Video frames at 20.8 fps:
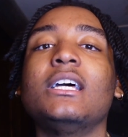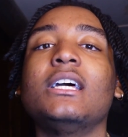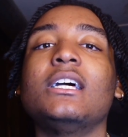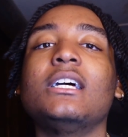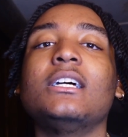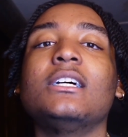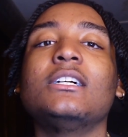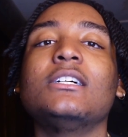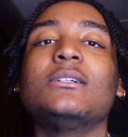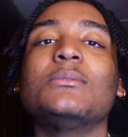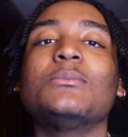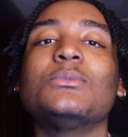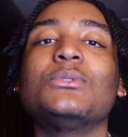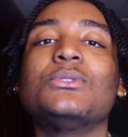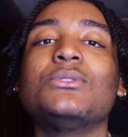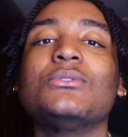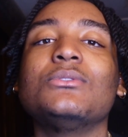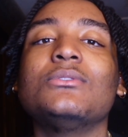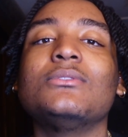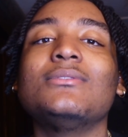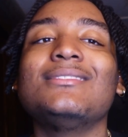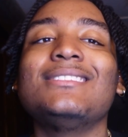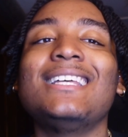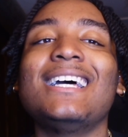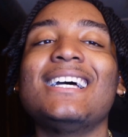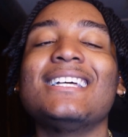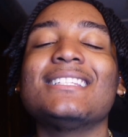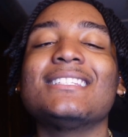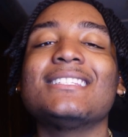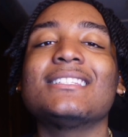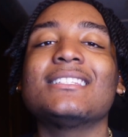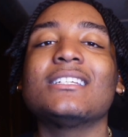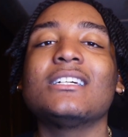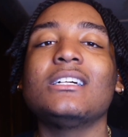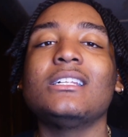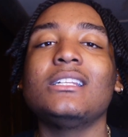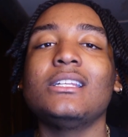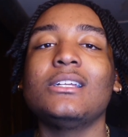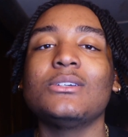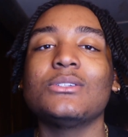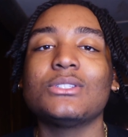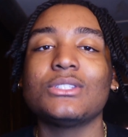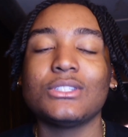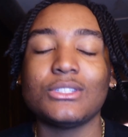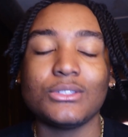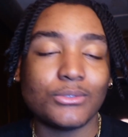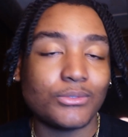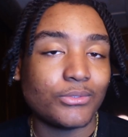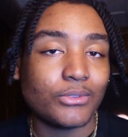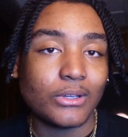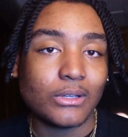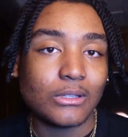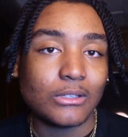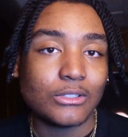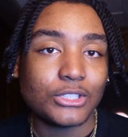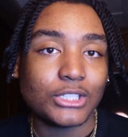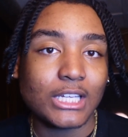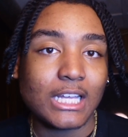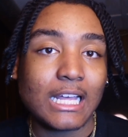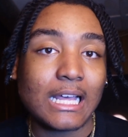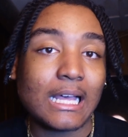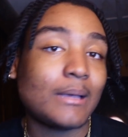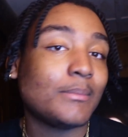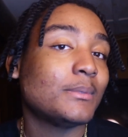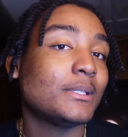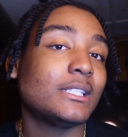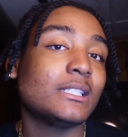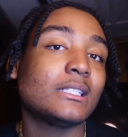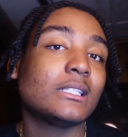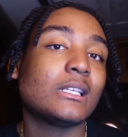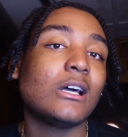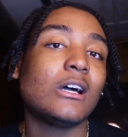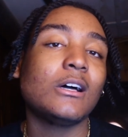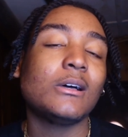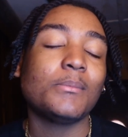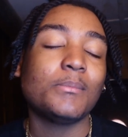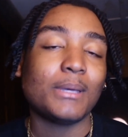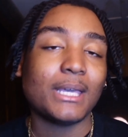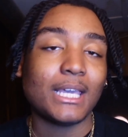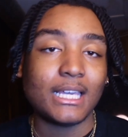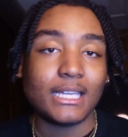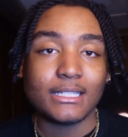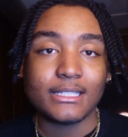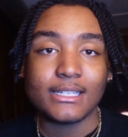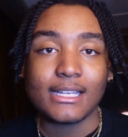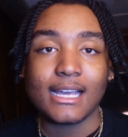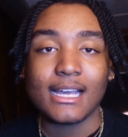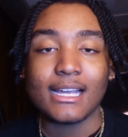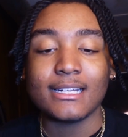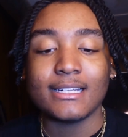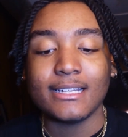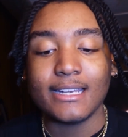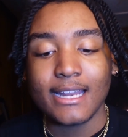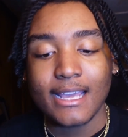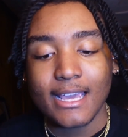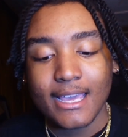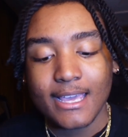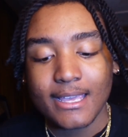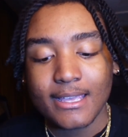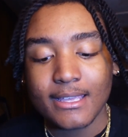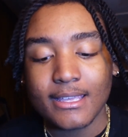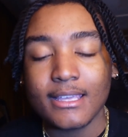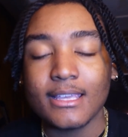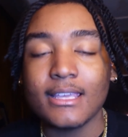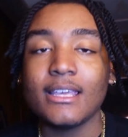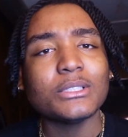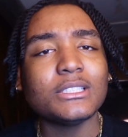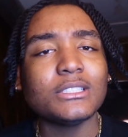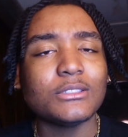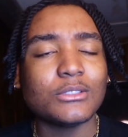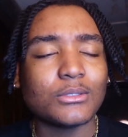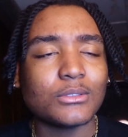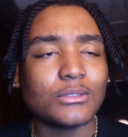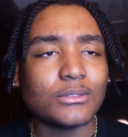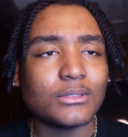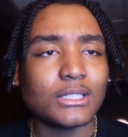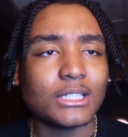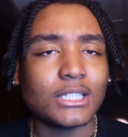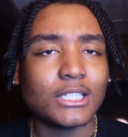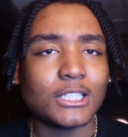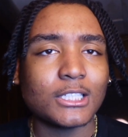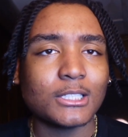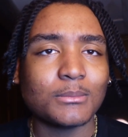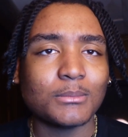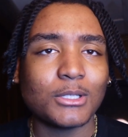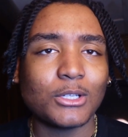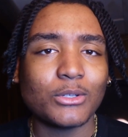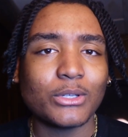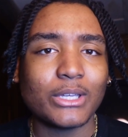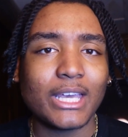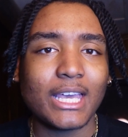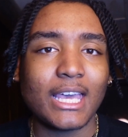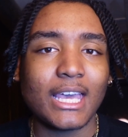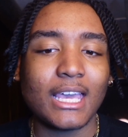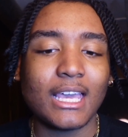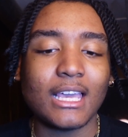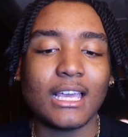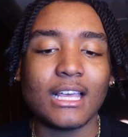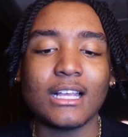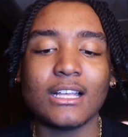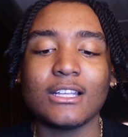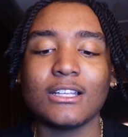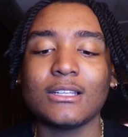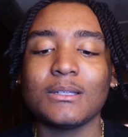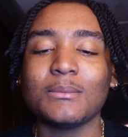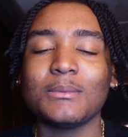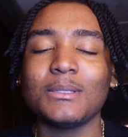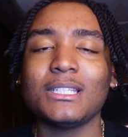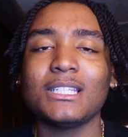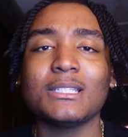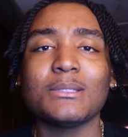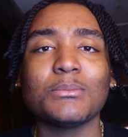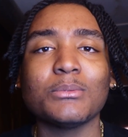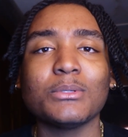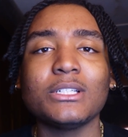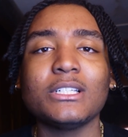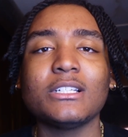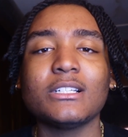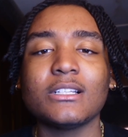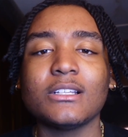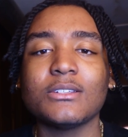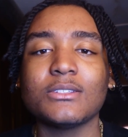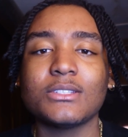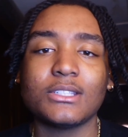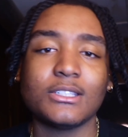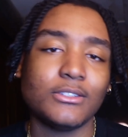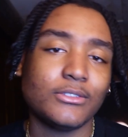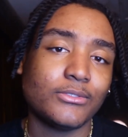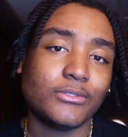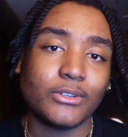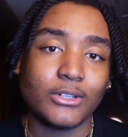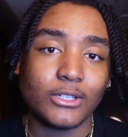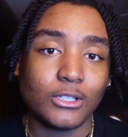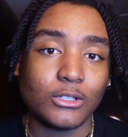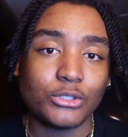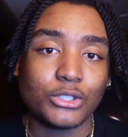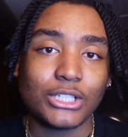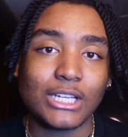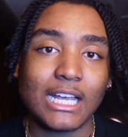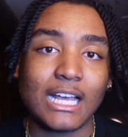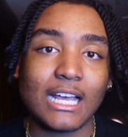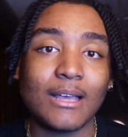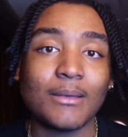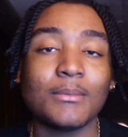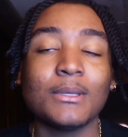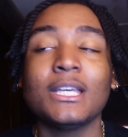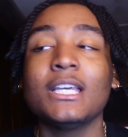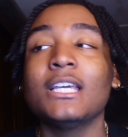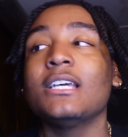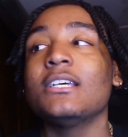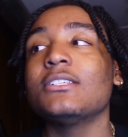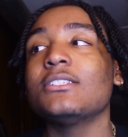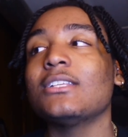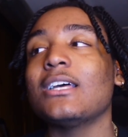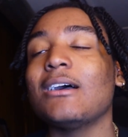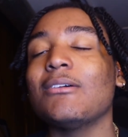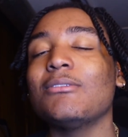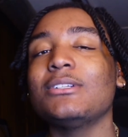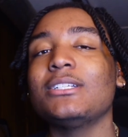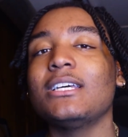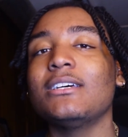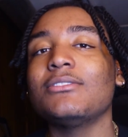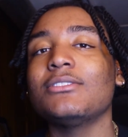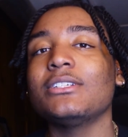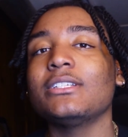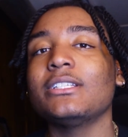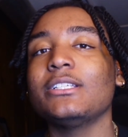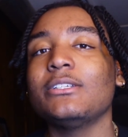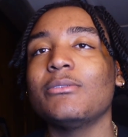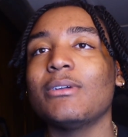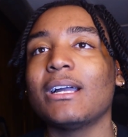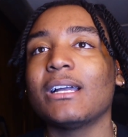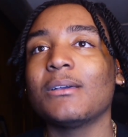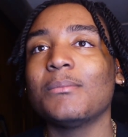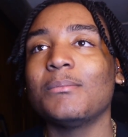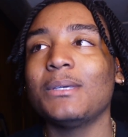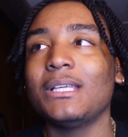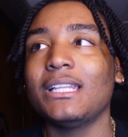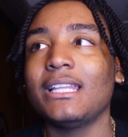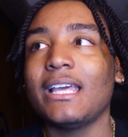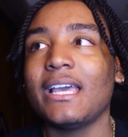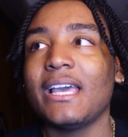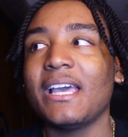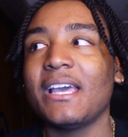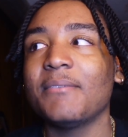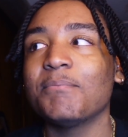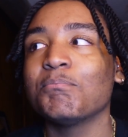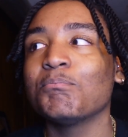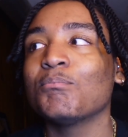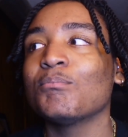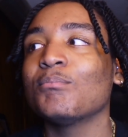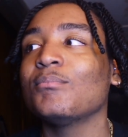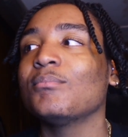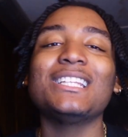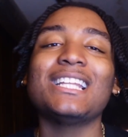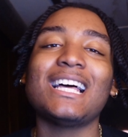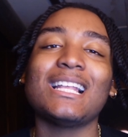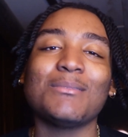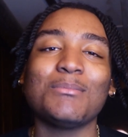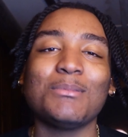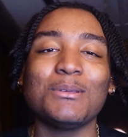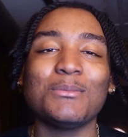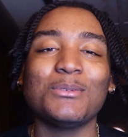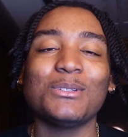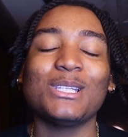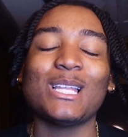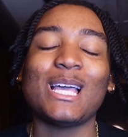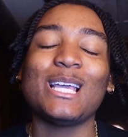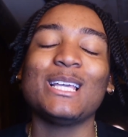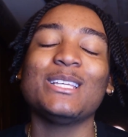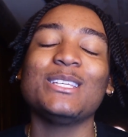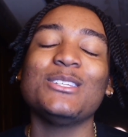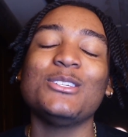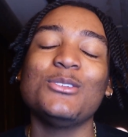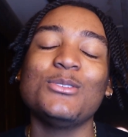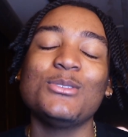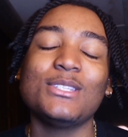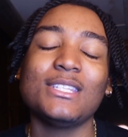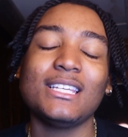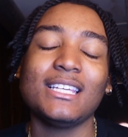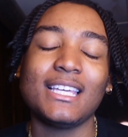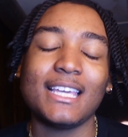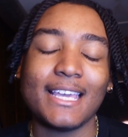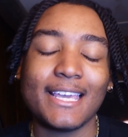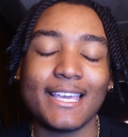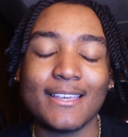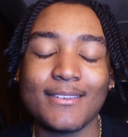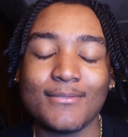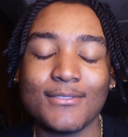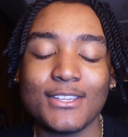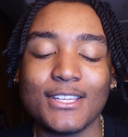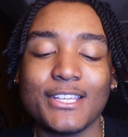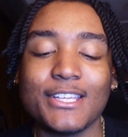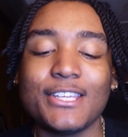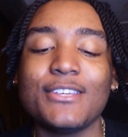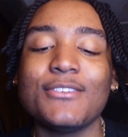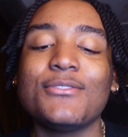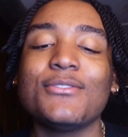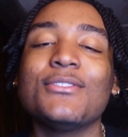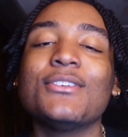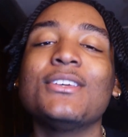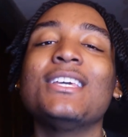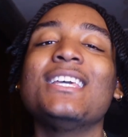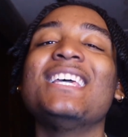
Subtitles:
um, that's close to Photoshop, and it's called Paint.net. Pretty okay, and it's pretty close to Photoshop, so I would definitely recommend that. A lot of people like using Canva. If